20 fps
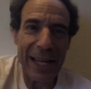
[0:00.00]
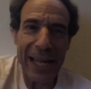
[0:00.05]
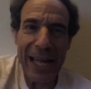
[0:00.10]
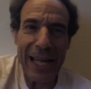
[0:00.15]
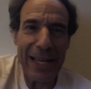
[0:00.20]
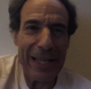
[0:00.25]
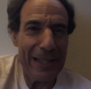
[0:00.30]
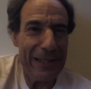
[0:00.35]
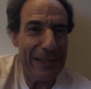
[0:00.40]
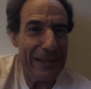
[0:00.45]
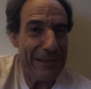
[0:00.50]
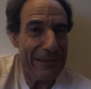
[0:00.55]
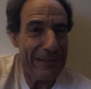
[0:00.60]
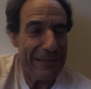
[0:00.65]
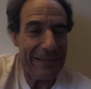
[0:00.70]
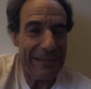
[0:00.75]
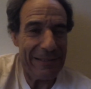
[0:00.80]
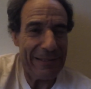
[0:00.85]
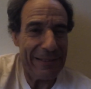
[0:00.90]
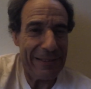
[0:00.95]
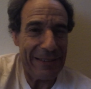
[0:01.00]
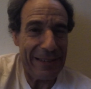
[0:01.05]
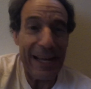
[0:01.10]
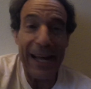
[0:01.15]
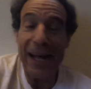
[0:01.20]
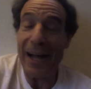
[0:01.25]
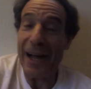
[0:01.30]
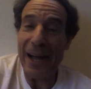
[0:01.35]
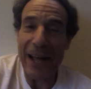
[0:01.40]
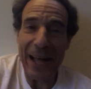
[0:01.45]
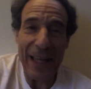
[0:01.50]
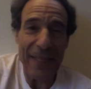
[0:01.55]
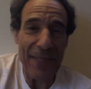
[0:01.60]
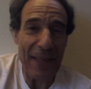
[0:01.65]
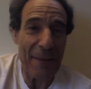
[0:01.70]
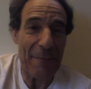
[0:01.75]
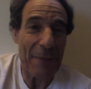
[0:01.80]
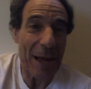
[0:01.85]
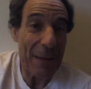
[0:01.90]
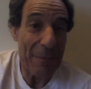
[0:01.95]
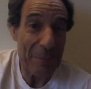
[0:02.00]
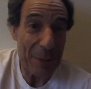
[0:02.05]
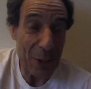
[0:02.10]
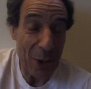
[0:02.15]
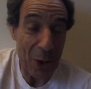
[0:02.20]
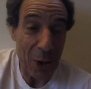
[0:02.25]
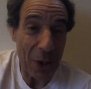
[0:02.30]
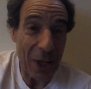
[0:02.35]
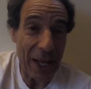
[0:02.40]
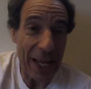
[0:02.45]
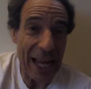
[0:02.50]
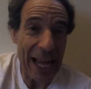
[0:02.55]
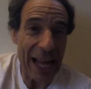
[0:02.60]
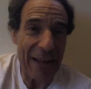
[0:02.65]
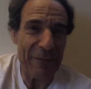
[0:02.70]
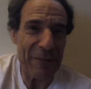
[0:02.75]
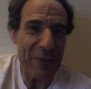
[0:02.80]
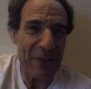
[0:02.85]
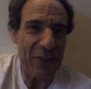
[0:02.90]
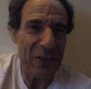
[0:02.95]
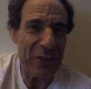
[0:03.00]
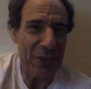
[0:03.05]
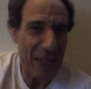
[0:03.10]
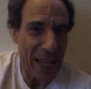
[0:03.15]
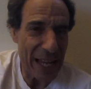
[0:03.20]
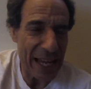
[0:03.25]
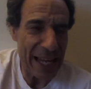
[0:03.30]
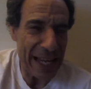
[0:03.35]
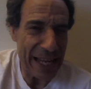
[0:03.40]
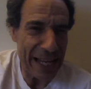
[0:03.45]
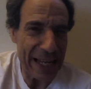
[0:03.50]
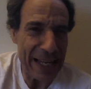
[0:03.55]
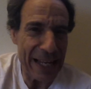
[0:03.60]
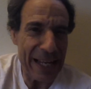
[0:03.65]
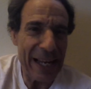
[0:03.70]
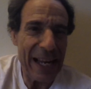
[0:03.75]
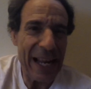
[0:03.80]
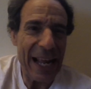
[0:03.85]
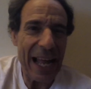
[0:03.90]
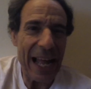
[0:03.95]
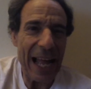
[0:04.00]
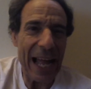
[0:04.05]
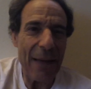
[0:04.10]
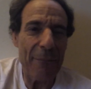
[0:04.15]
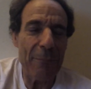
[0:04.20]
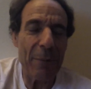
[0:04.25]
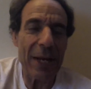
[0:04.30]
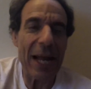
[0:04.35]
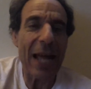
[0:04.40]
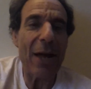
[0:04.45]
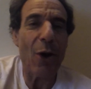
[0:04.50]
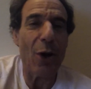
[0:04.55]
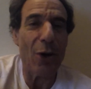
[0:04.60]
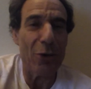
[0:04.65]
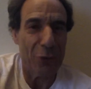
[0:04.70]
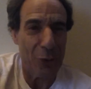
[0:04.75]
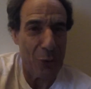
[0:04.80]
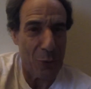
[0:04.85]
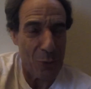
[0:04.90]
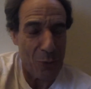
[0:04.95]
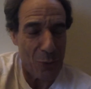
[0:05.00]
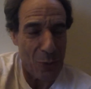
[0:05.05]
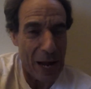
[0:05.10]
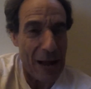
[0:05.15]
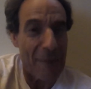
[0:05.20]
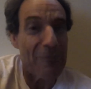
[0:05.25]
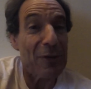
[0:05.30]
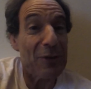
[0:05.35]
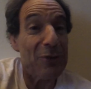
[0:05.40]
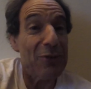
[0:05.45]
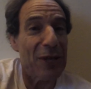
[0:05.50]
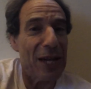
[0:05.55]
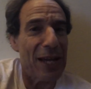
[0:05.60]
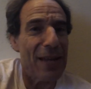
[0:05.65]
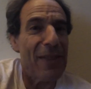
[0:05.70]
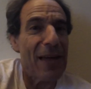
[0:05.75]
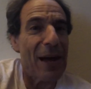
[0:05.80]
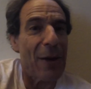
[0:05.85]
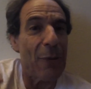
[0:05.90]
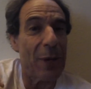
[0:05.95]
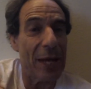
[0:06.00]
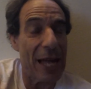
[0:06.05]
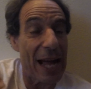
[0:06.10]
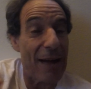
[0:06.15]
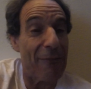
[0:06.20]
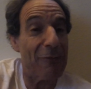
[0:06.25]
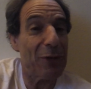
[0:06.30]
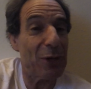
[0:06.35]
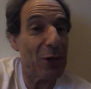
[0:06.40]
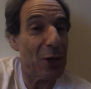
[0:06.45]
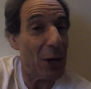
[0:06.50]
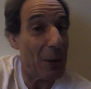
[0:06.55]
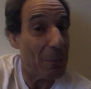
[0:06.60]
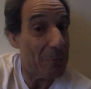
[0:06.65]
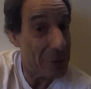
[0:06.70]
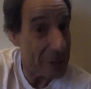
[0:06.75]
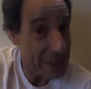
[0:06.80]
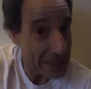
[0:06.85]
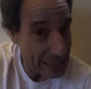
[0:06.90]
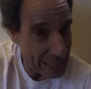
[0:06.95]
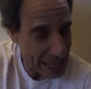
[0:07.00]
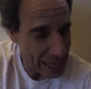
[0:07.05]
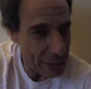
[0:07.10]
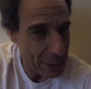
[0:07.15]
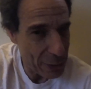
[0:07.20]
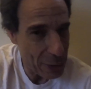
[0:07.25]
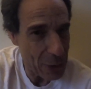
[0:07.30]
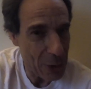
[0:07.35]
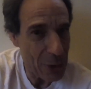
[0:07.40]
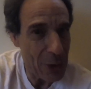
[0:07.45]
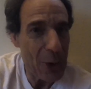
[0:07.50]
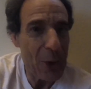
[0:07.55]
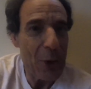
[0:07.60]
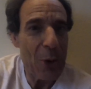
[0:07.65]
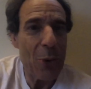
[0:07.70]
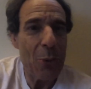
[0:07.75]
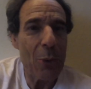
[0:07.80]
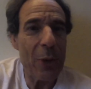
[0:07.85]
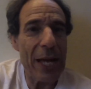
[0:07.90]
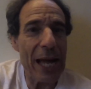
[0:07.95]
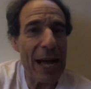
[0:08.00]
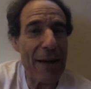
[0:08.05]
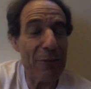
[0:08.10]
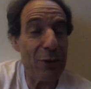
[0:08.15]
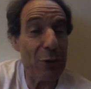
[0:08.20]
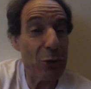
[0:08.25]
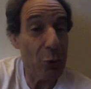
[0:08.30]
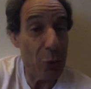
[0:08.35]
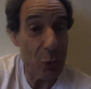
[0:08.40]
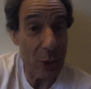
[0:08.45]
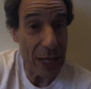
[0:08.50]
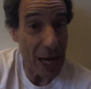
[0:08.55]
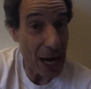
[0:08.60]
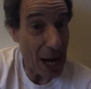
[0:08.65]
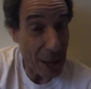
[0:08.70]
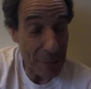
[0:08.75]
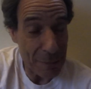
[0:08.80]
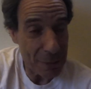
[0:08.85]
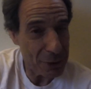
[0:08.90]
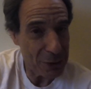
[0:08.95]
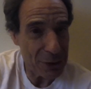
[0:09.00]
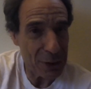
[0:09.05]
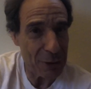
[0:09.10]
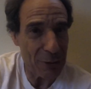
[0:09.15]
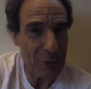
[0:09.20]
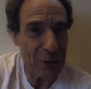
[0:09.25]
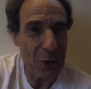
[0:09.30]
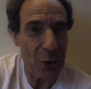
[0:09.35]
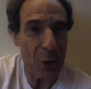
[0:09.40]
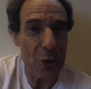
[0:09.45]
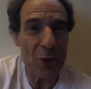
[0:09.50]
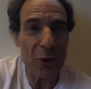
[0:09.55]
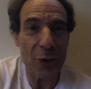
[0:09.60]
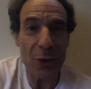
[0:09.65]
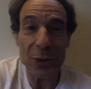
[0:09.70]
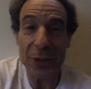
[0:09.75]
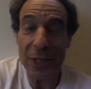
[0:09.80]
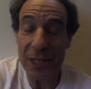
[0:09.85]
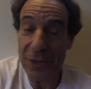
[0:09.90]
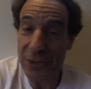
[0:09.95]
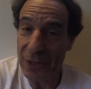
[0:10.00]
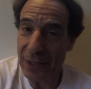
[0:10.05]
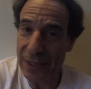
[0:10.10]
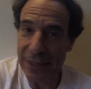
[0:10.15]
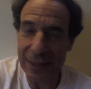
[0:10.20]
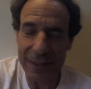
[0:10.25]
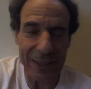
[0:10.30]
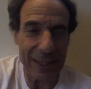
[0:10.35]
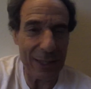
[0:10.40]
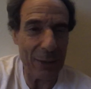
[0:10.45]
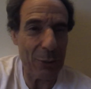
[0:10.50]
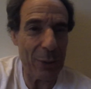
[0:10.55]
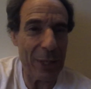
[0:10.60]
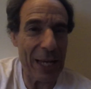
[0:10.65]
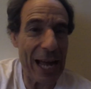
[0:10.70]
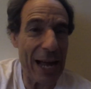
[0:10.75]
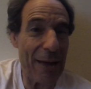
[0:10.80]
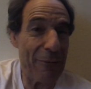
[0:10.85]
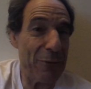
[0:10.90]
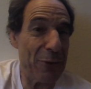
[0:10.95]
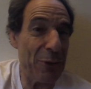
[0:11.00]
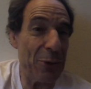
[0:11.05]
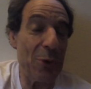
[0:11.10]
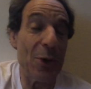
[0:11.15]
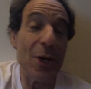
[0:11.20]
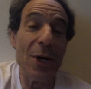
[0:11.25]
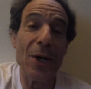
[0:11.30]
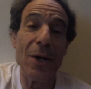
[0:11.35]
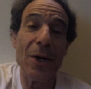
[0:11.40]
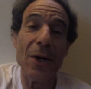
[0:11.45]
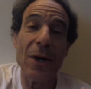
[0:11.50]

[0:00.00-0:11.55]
and that might be all I have to say. But I also have to say that we have to come together. We have to do the opposite of social distancing. We have to,